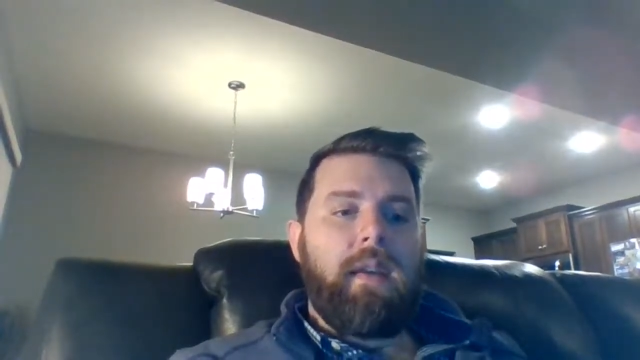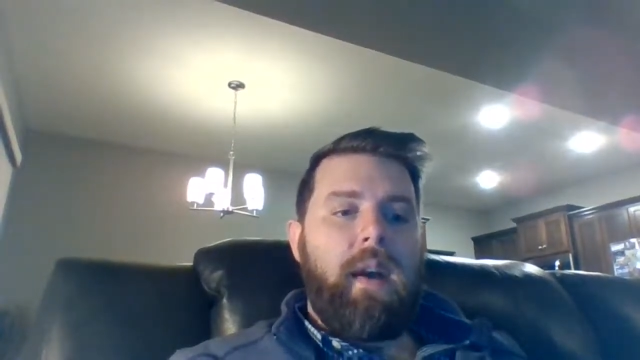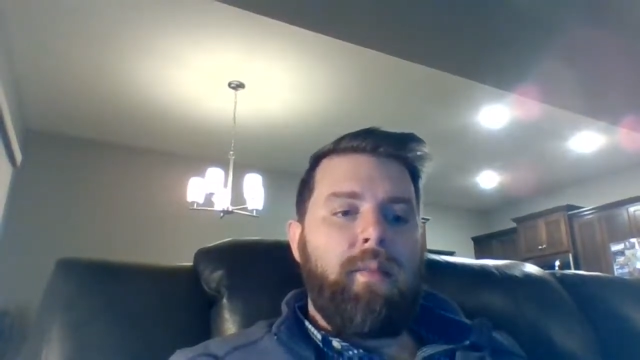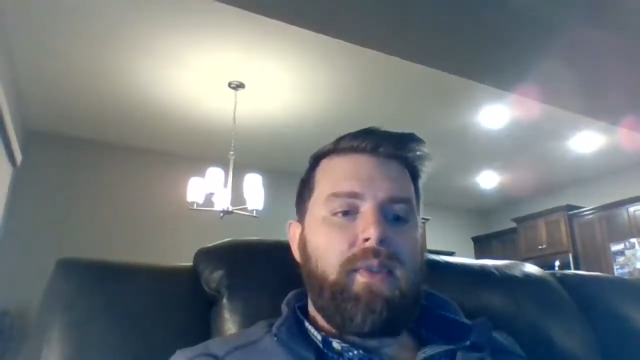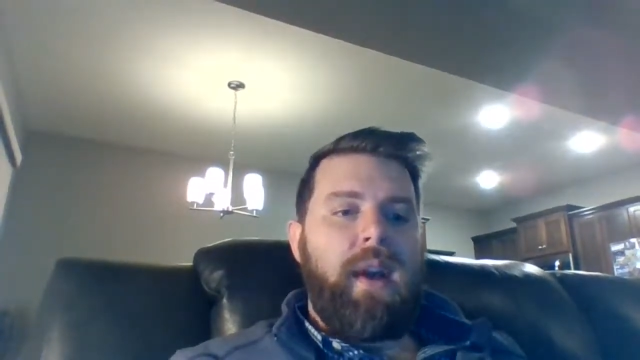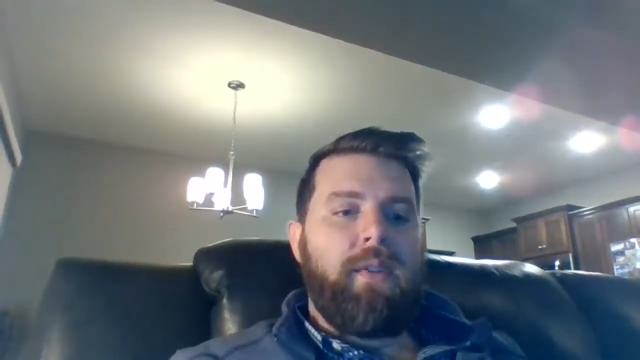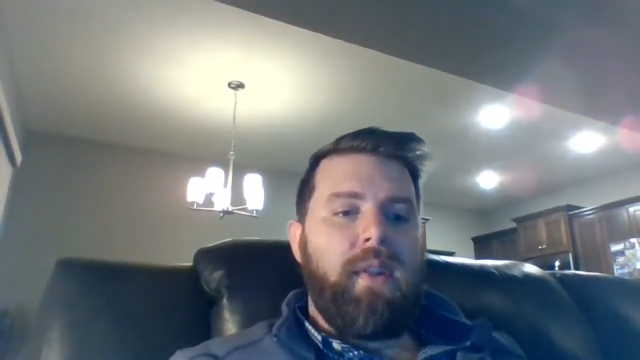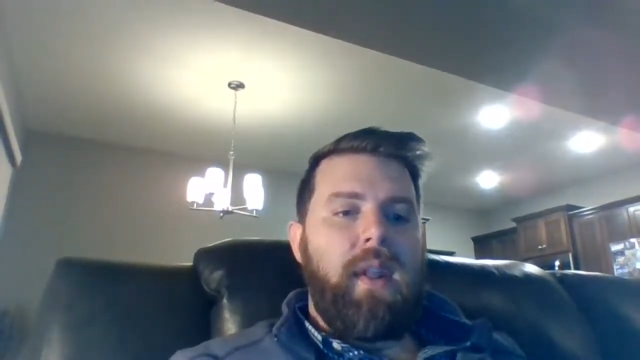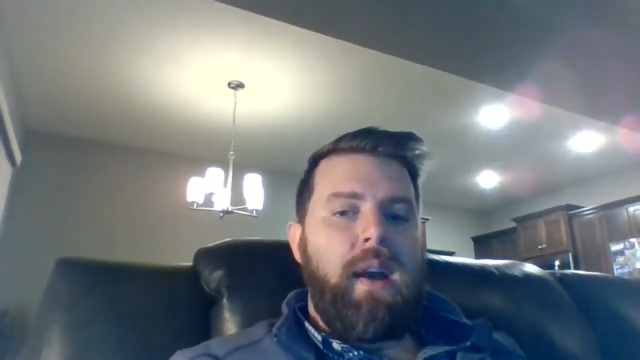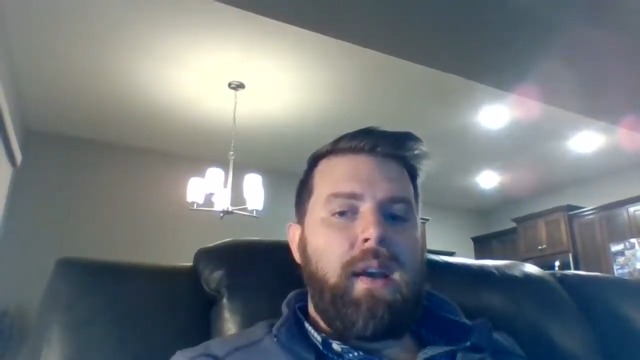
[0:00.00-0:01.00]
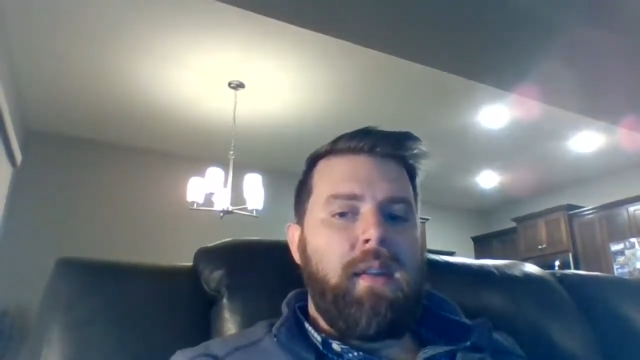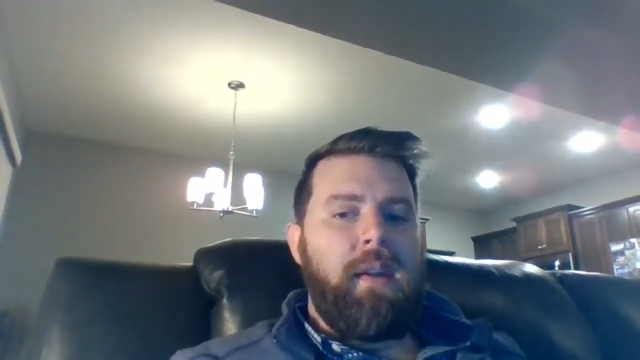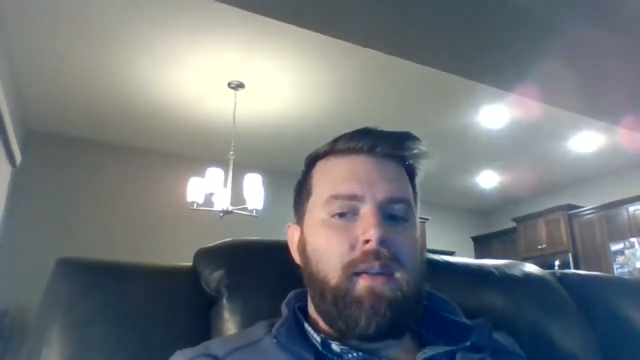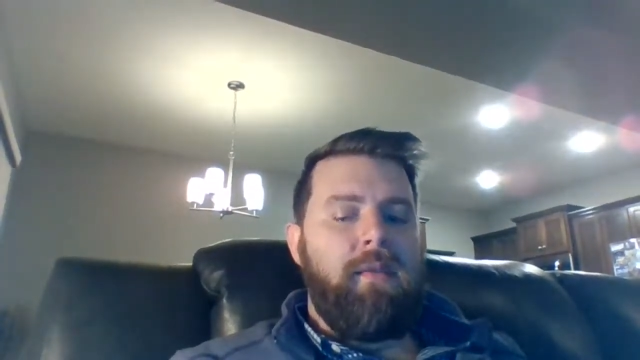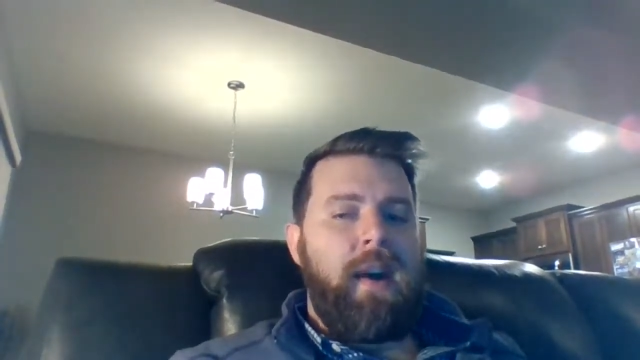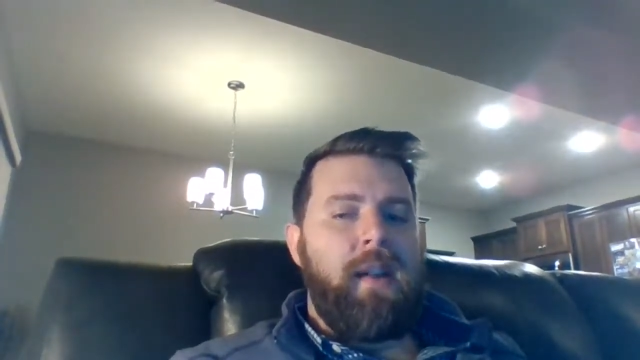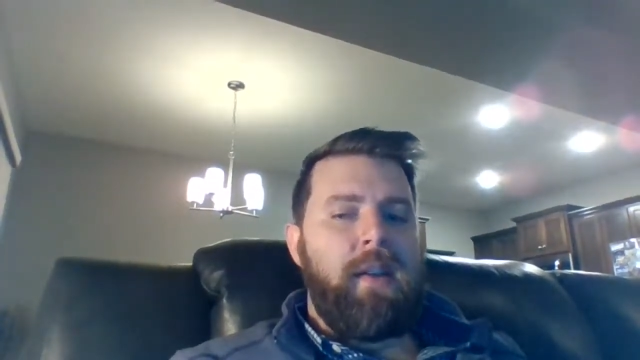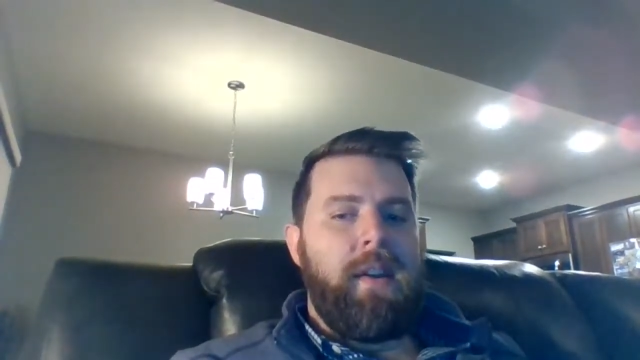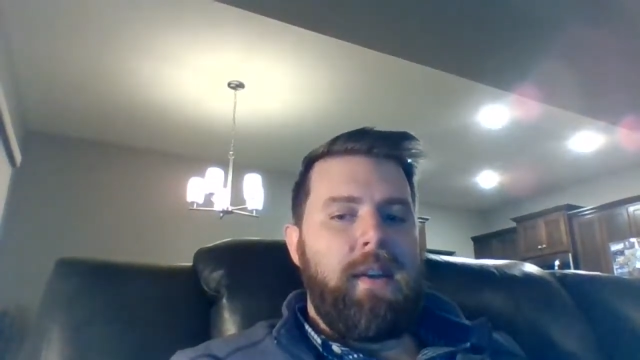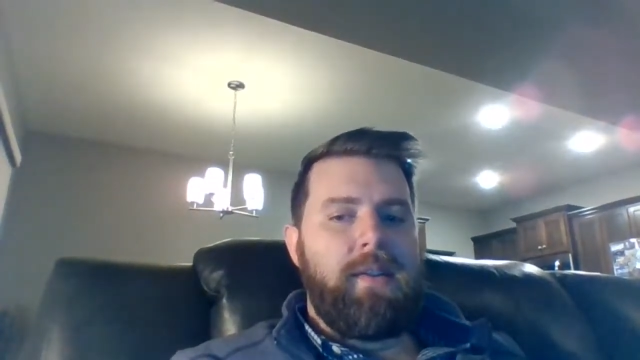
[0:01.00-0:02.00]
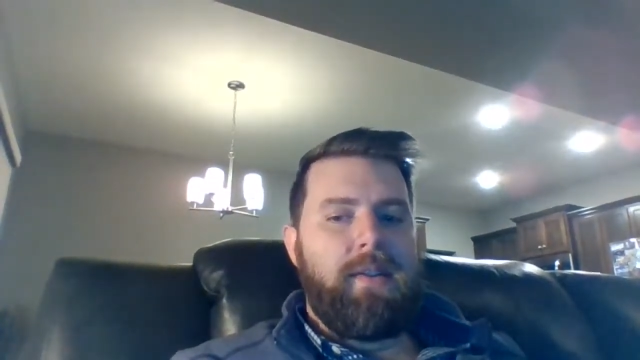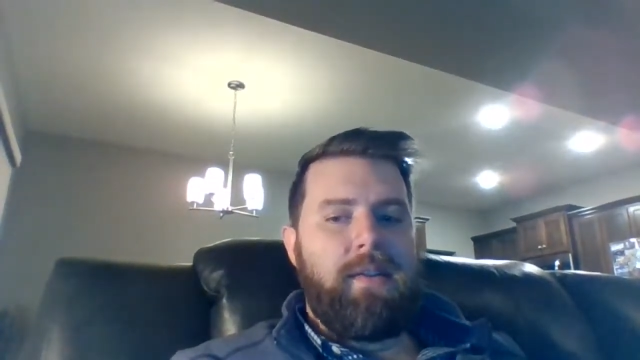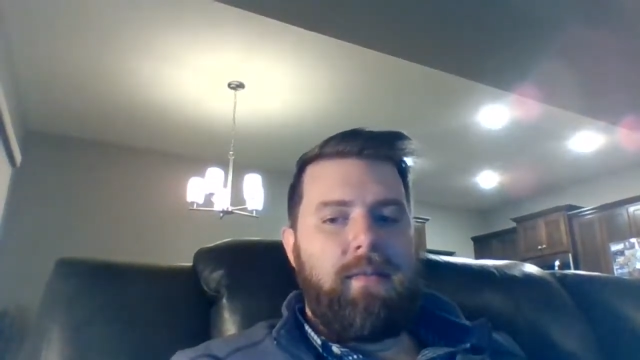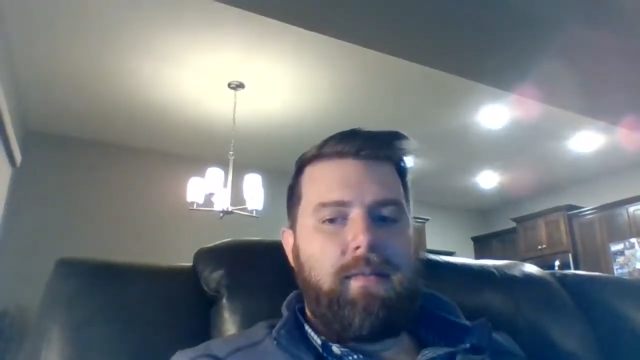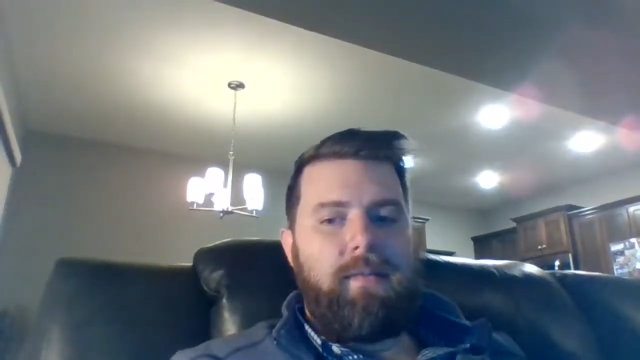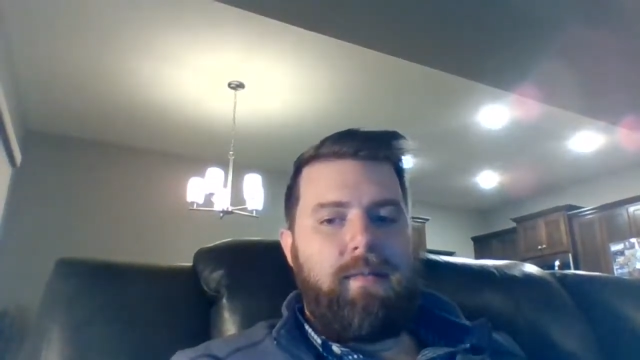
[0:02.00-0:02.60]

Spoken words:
comes down the line that invalidates